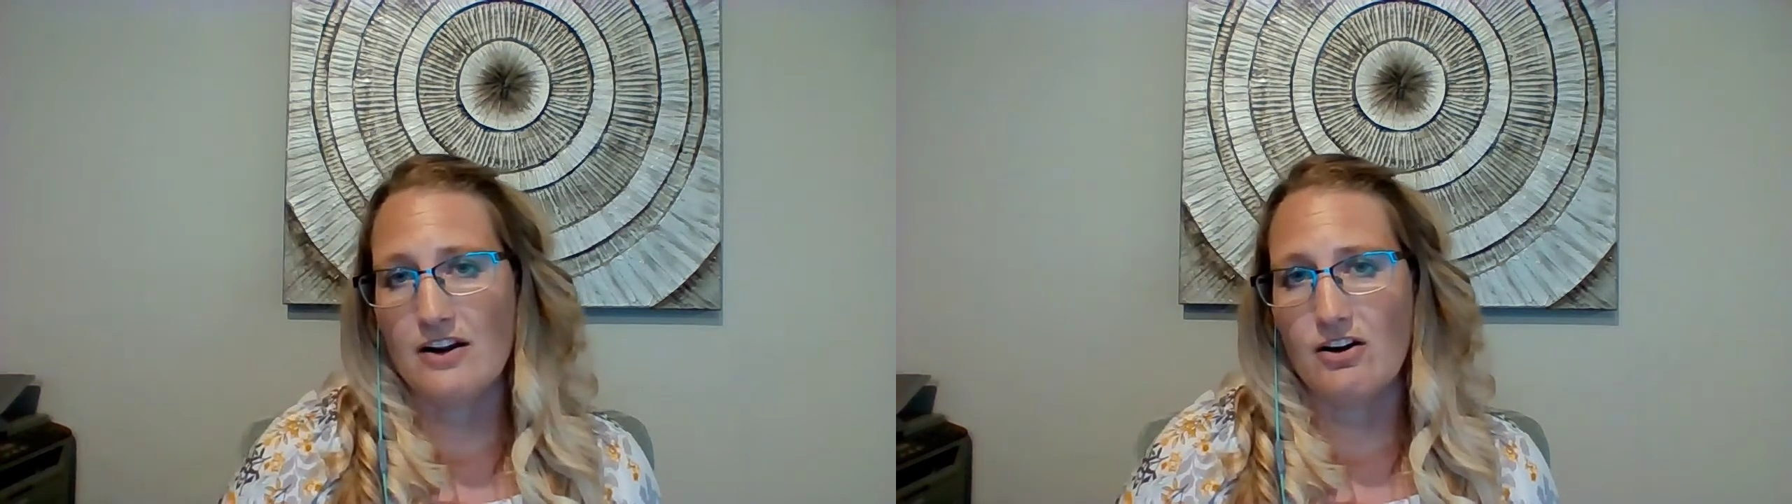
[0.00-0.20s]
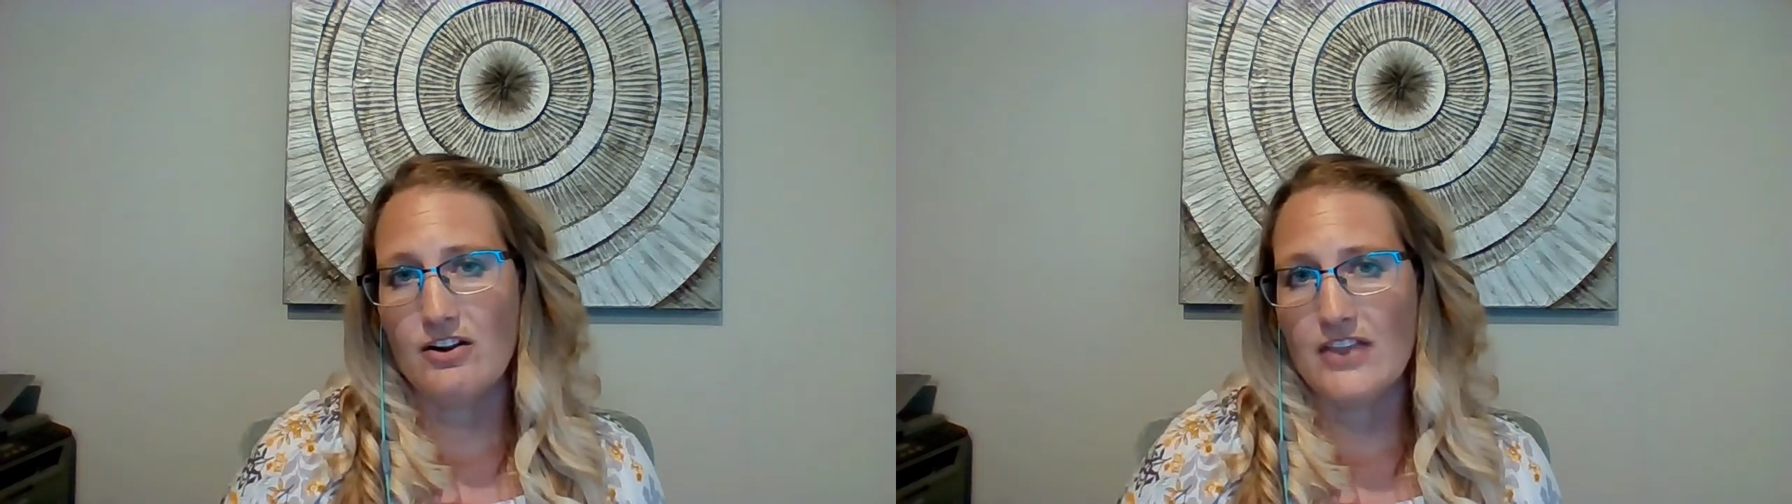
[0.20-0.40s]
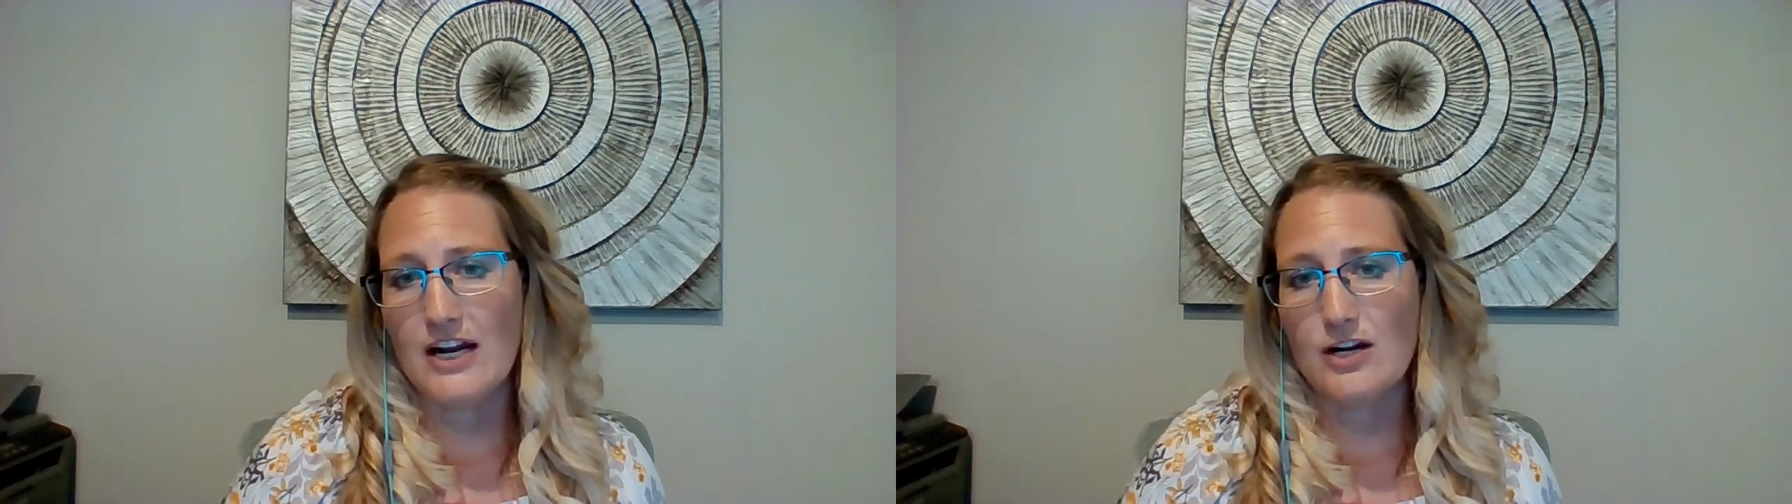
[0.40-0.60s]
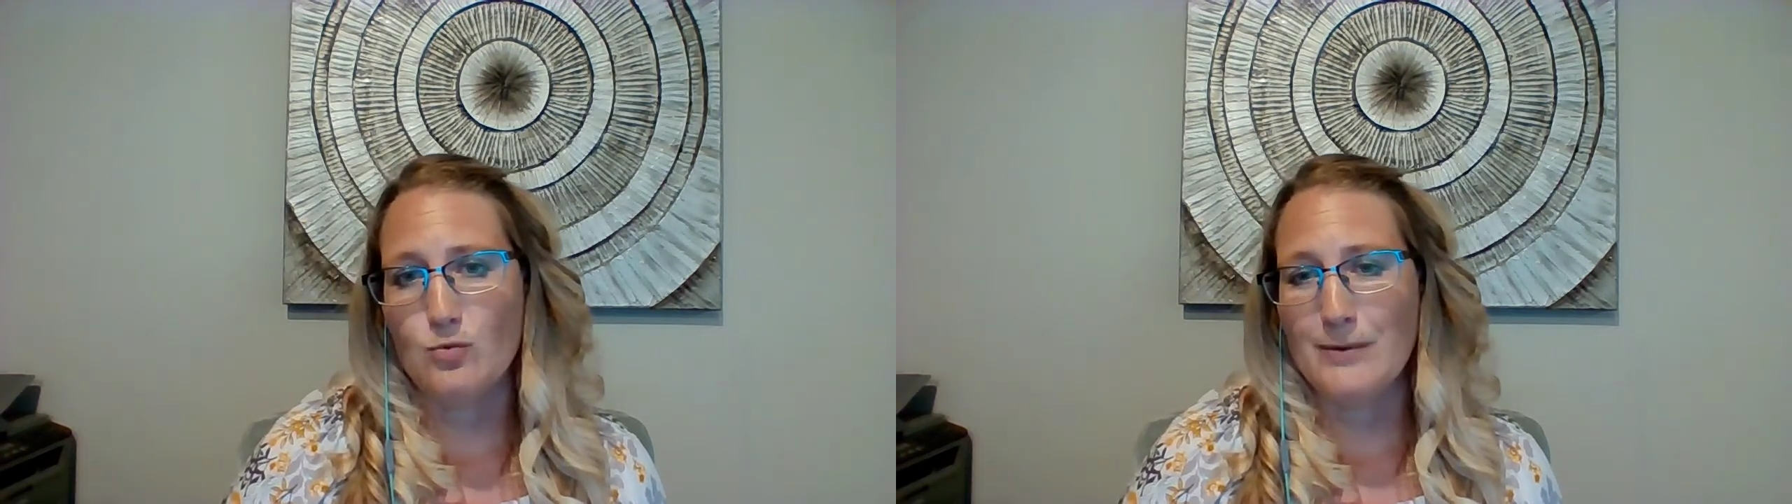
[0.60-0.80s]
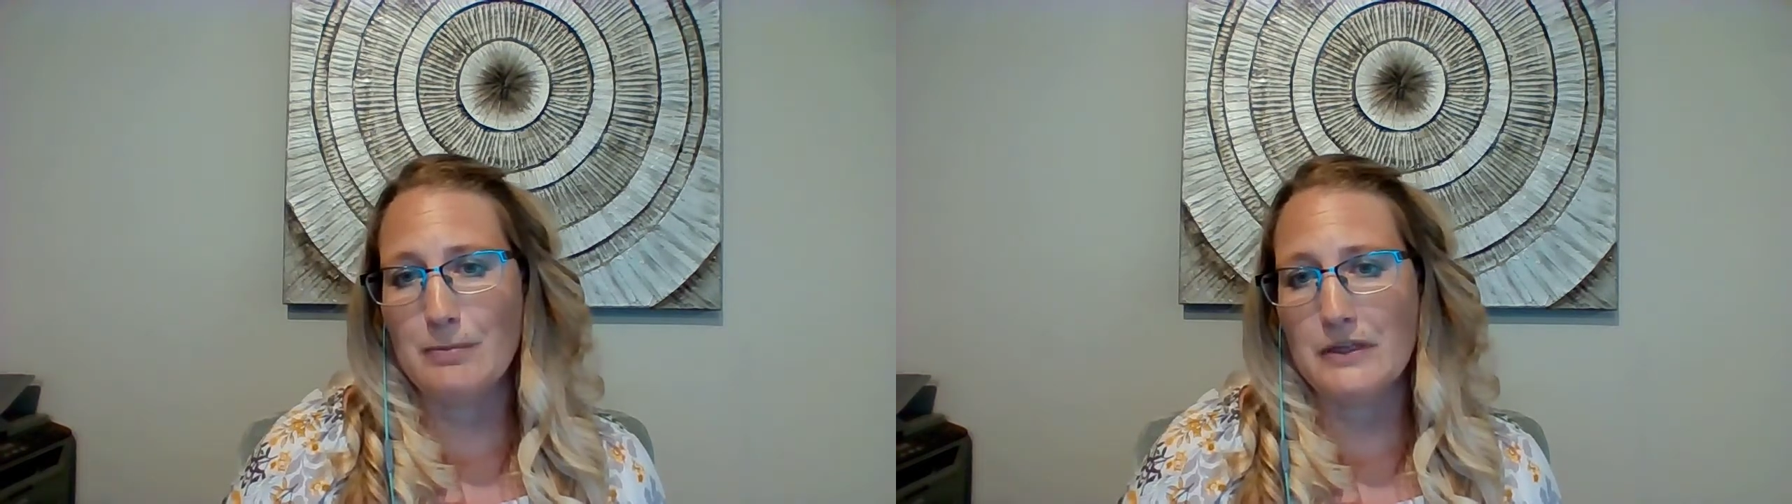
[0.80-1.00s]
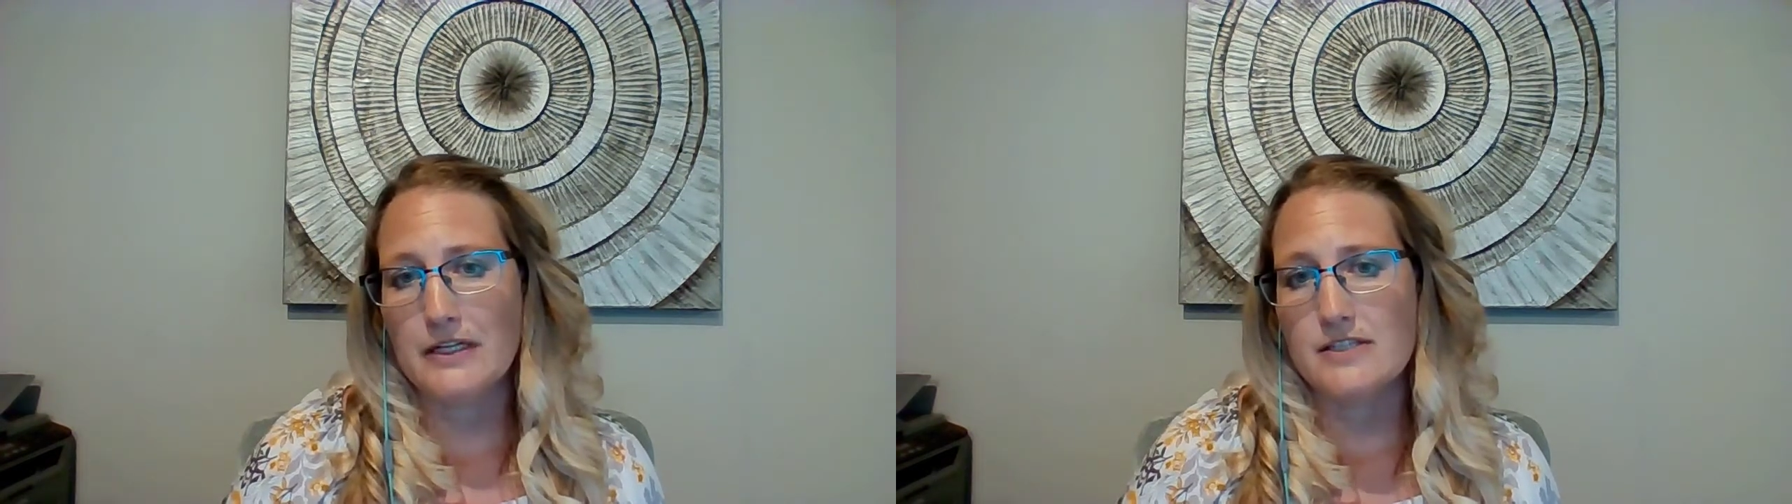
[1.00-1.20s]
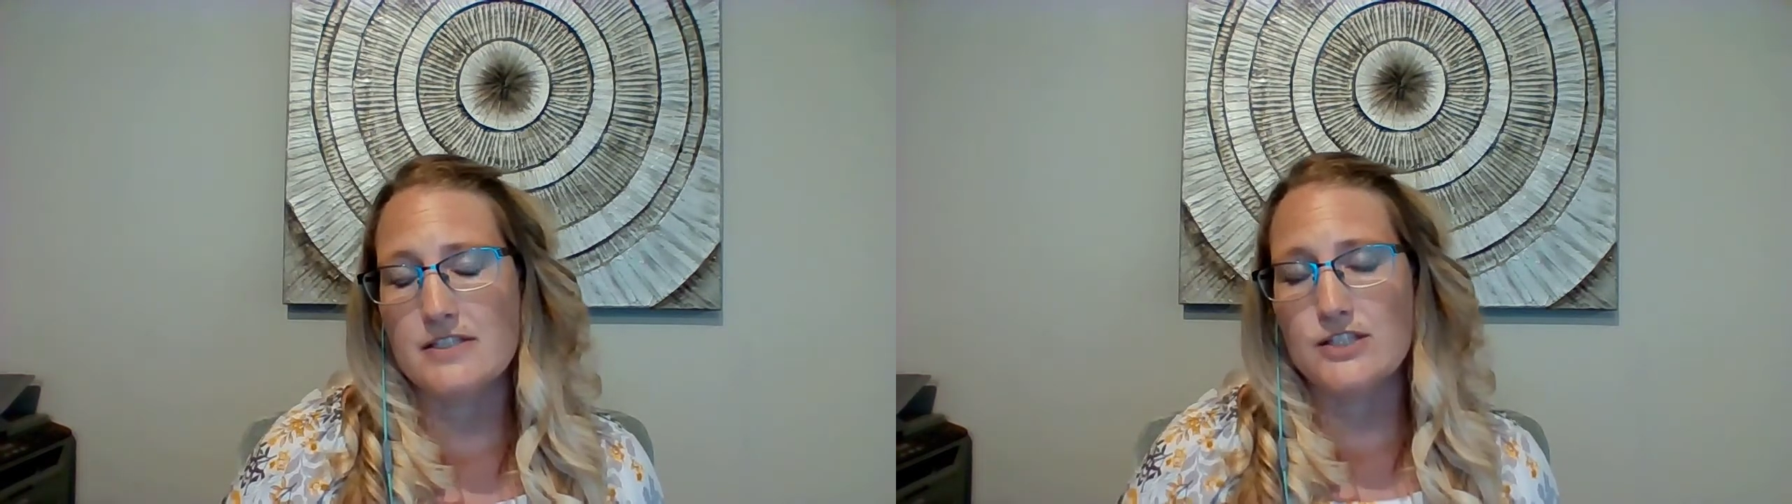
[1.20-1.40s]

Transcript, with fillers: all of that in one place.